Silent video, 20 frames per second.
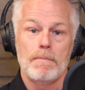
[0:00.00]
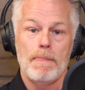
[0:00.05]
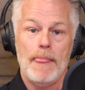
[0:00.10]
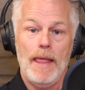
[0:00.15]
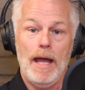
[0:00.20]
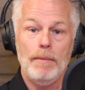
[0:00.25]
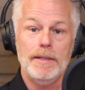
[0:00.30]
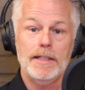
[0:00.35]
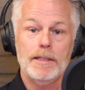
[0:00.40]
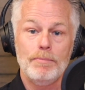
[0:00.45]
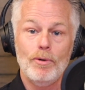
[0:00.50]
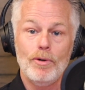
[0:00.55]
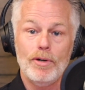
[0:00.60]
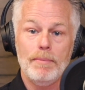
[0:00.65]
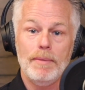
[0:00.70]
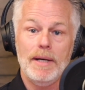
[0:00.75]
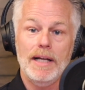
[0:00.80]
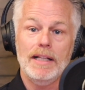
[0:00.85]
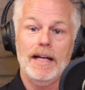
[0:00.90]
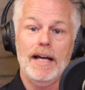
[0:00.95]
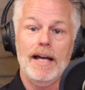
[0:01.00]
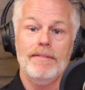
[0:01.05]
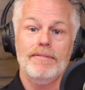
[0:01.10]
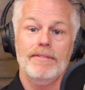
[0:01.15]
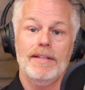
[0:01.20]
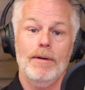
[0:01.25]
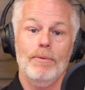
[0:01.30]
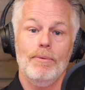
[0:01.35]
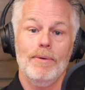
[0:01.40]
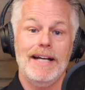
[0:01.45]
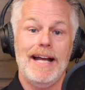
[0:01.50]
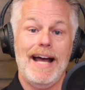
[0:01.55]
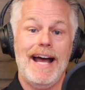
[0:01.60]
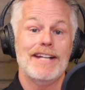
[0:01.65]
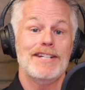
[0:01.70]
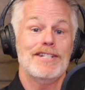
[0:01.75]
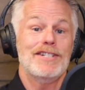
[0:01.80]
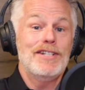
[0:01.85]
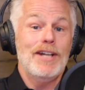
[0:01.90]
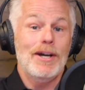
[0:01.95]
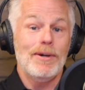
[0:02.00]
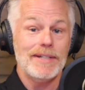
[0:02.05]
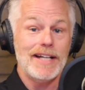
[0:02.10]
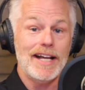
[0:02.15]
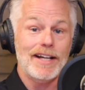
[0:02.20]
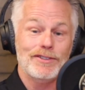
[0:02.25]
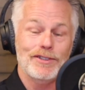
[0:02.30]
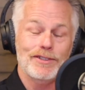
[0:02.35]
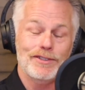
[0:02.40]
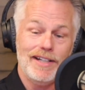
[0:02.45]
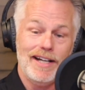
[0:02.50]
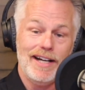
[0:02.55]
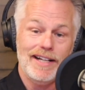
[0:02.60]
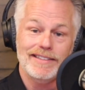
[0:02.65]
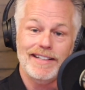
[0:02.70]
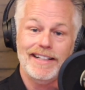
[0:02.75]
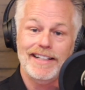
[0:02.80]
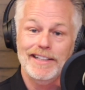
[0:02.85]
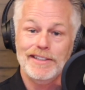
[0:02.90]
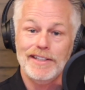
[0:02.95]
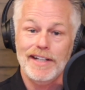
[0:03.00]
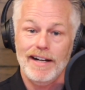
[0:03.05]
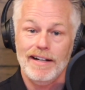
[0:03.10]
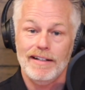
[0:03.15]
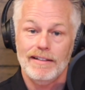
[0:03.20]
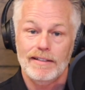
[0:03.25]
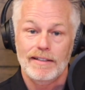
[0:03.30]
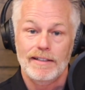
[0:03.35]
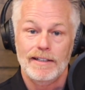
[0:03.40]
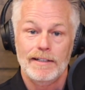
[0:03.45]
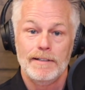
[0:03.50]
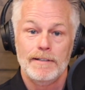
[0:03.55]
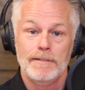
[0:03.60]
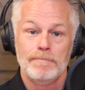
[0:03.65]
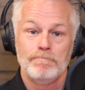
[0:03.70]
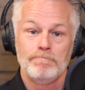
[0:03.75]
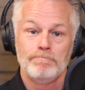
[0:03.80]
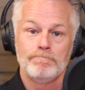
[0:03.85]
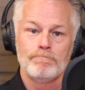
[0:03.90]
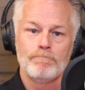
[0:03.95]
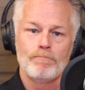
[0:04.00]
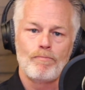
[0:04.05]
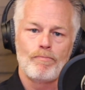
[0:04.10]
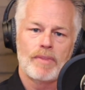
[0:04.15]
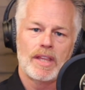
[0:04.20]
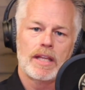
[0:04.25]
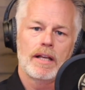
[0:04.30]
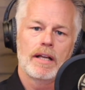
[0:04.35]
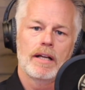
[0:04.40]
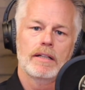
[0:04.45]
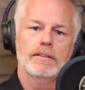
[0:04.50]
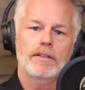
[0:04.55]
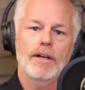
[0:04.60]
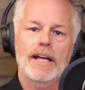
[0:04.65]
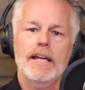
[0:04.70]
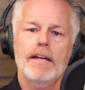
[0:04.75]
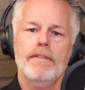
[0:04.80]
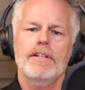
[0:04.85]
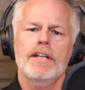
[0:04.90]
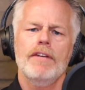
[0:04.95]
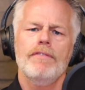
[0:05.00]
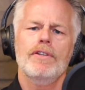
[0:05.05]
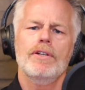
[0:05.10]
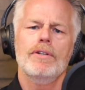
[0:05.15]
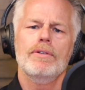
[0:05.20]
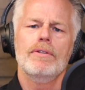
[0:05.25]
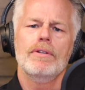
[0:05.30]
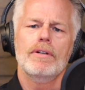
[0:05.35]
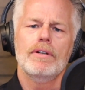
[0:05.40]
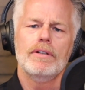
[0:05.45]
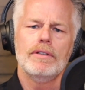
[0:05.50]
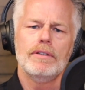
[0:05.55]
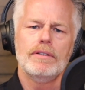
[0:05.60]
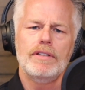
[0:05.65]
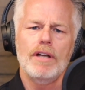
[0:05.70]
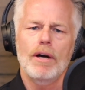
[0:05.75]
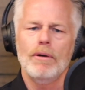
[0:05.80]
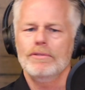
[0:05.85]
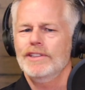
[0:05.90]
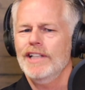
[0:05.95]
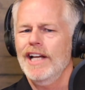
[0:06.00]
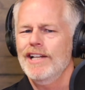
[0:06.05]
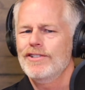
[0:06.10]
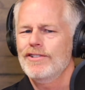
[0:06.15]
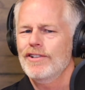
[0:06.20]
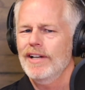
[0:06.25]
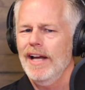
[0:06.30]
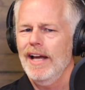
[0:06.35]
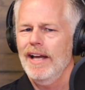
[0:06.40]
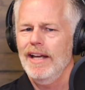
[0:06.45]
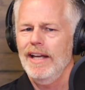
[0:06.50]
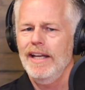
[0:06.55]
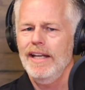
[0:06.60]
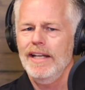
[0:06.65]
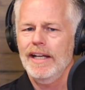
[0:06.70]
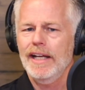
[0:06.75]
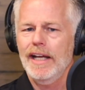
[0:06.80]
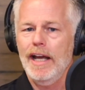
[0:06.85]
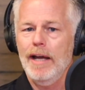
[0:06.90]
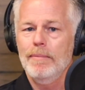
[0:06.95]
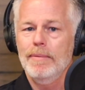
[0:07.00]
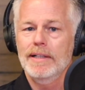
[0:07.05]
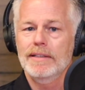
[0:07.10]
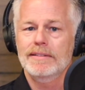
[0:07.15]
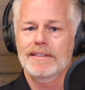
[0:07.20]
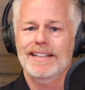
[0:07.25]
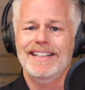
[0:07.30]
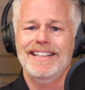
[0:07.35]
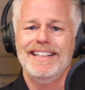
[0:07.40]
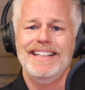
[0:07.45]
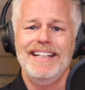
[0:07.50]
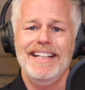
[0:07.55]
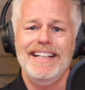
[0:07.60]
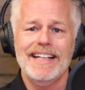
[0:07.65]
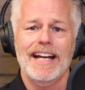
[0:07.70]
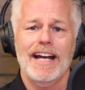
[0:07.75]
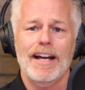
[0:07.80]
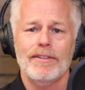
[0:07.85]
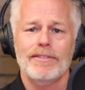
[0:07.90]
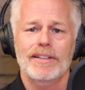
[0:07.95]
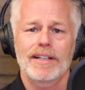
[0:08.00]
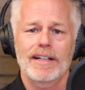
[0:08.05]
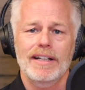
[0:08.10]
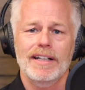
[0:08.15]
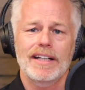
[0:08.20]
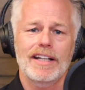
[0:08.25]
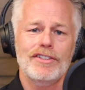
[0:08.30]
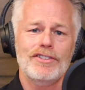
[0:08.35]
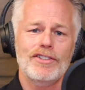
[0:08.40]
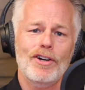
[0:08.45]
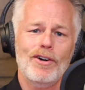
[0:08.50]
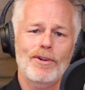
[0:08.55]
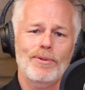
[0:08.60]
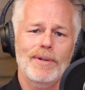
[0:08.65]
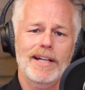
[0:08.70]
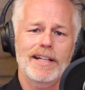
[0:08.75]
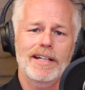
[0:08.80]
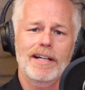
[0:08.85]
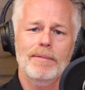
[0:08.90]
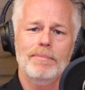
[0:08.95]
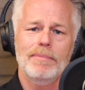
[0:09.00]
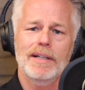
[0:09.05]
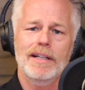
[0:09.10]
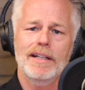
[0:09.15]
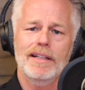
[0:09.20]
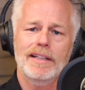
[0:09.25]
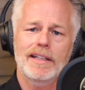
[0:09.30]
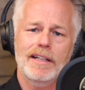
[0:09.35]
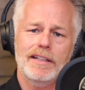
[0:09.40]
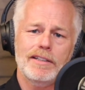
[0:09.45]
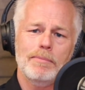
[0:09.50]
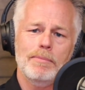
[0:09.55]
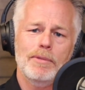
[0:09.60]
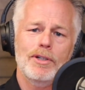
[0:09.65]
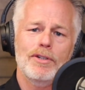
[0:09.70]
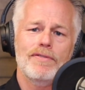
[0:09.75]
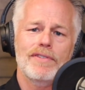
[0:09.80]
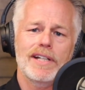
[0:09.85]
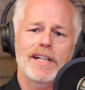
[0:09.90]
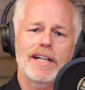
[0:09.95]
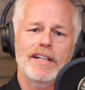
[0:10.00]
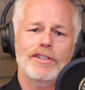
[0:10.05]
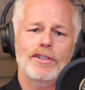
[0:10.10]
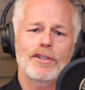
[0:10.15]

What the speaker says: I'm at the point in my life that when I don't exercise, I get tired. So even if you don't change your eating habits, get out there and get your heart rate up and get to moving, and